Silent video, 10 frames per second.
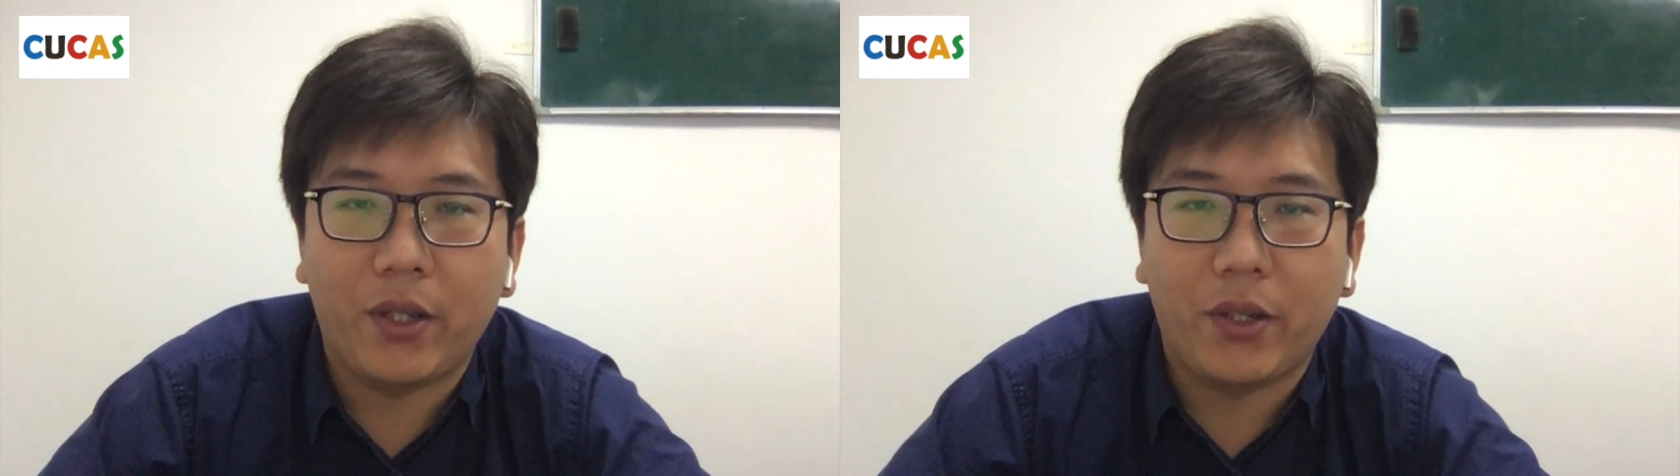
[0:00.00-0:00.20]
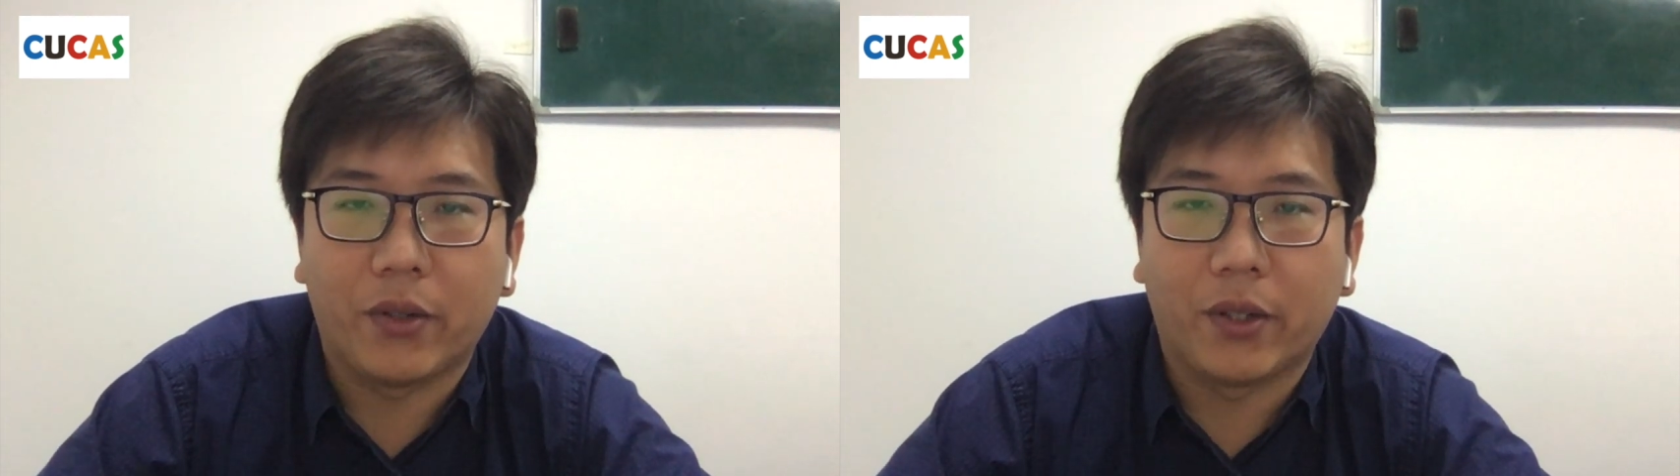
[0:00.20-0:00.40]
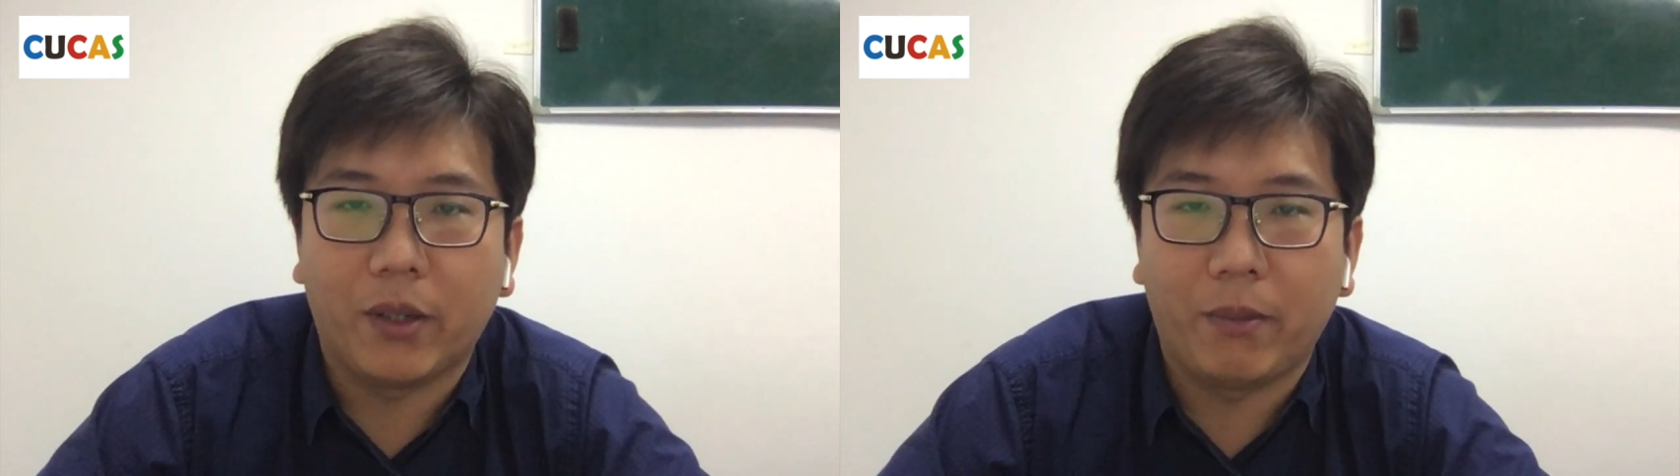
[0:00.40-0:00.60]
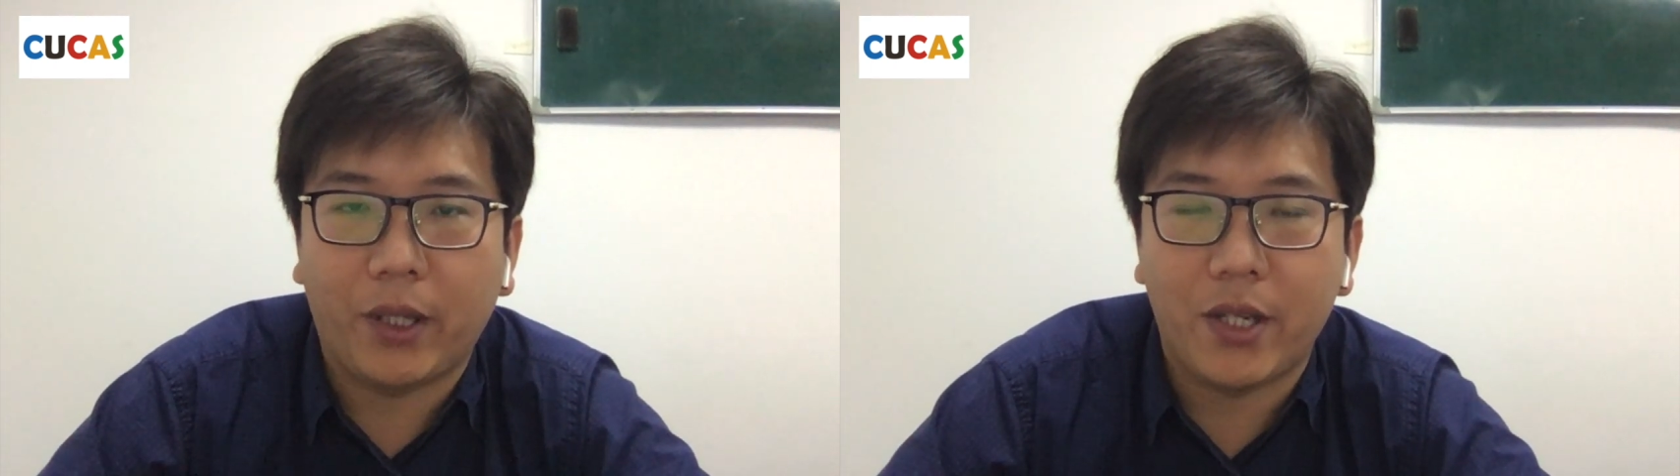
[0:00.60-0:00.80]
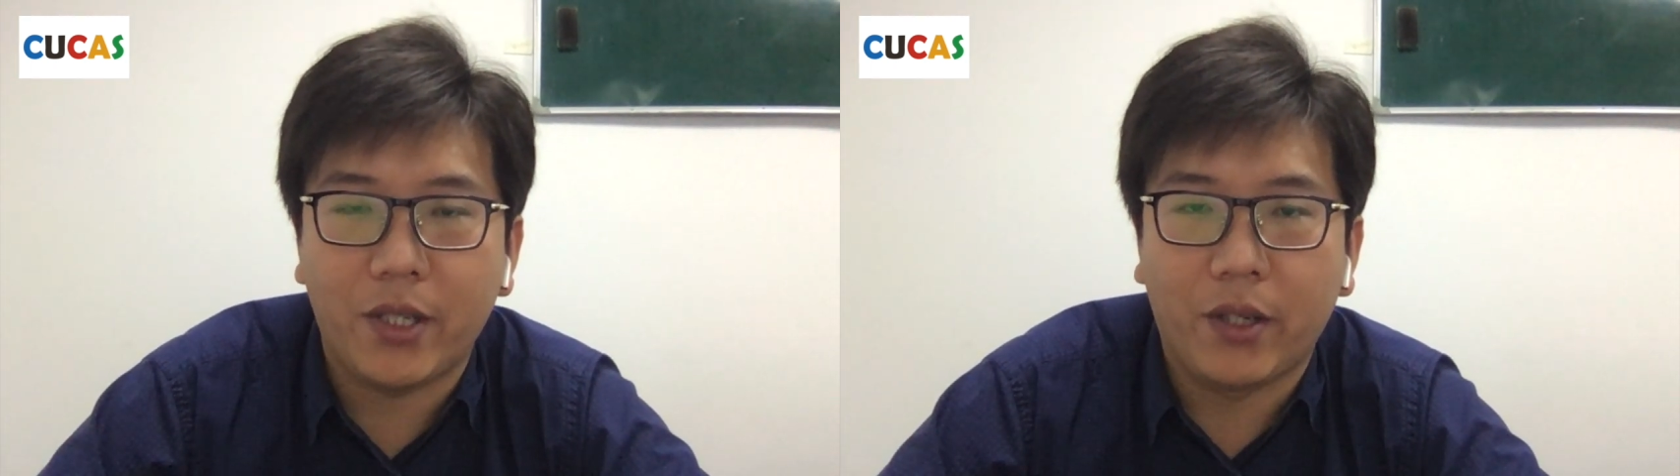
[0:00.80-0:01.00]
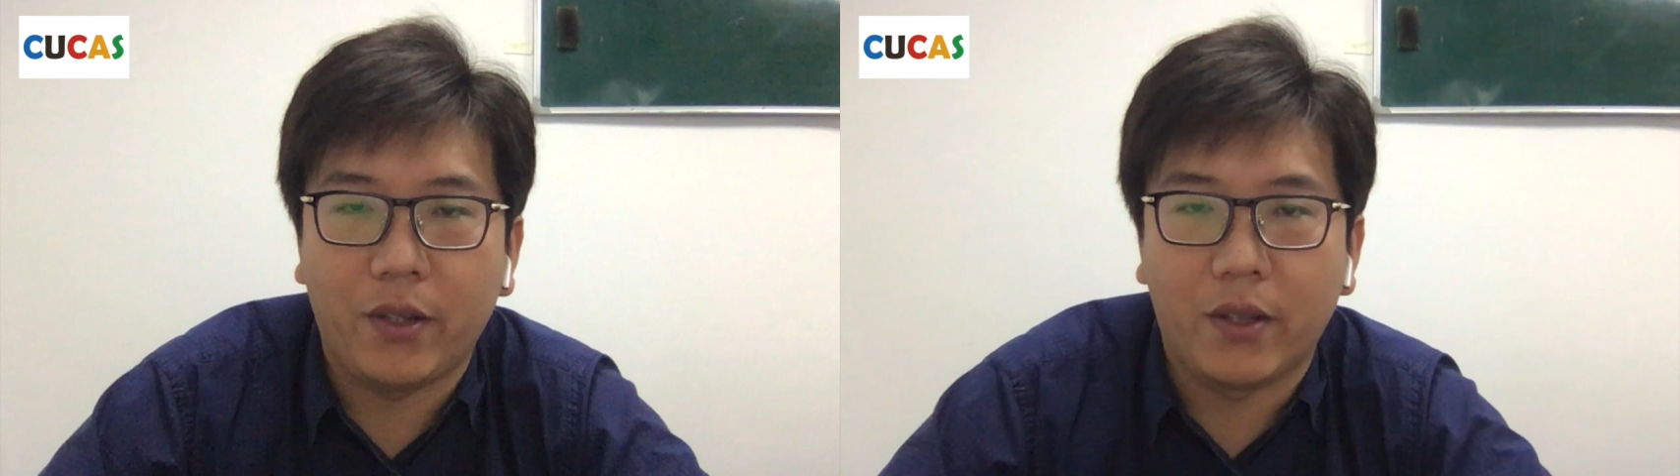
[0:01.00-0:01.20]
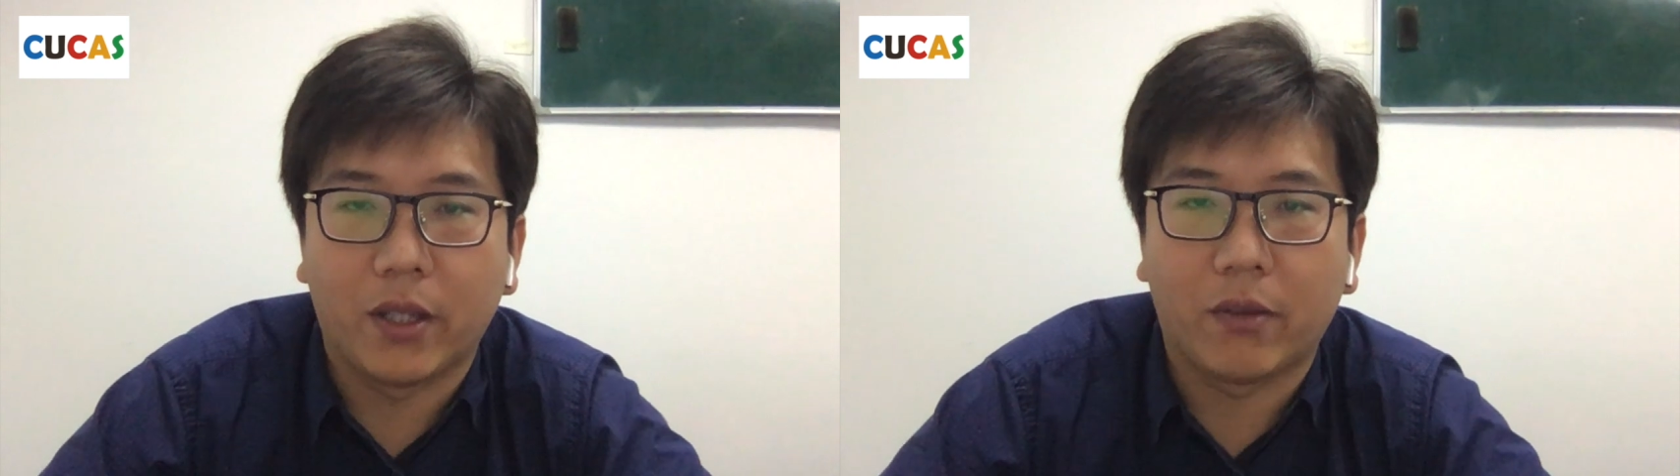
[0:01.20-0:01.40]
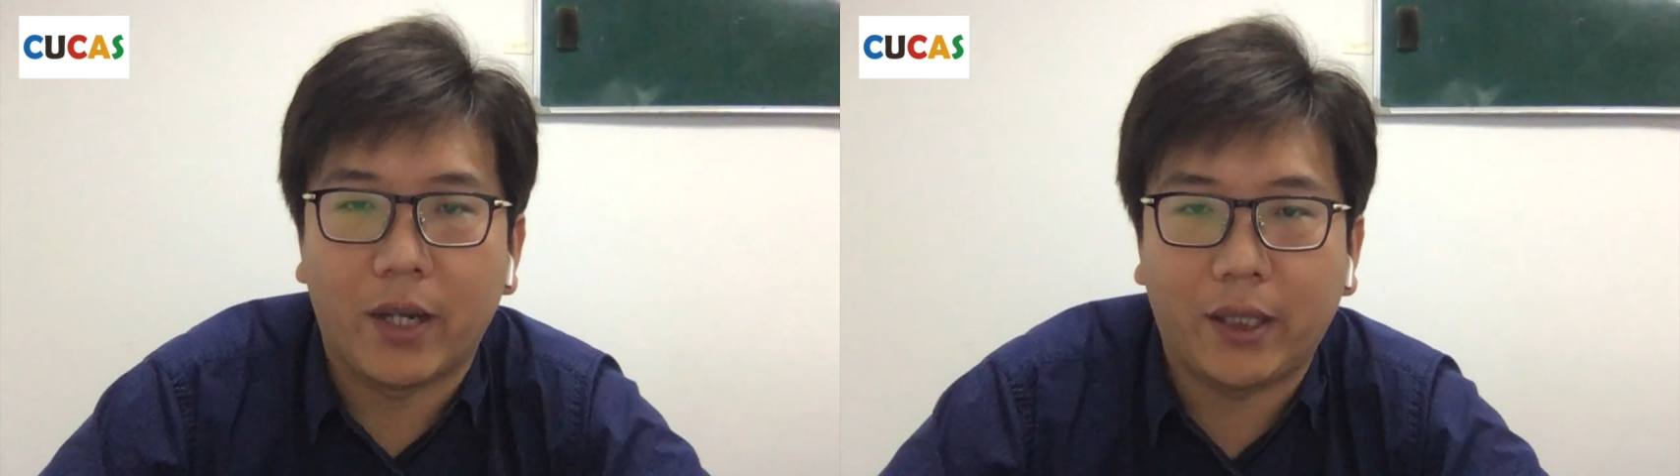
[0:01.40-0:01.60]
your application in the
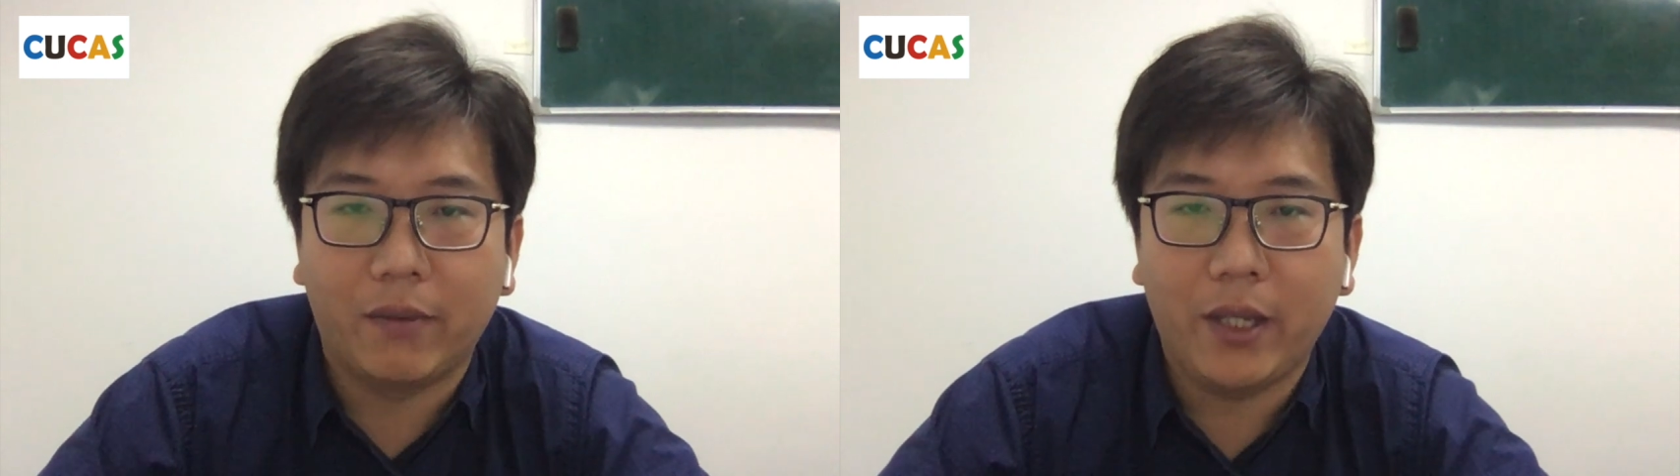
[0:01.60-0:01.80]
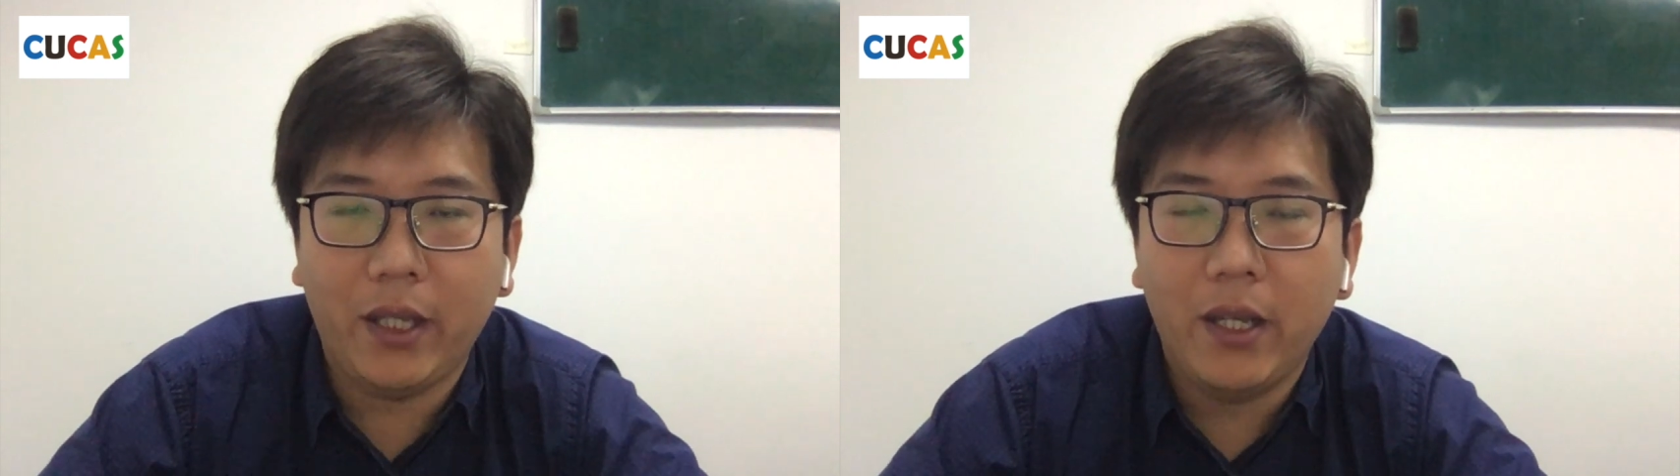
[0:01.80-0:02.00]
correct way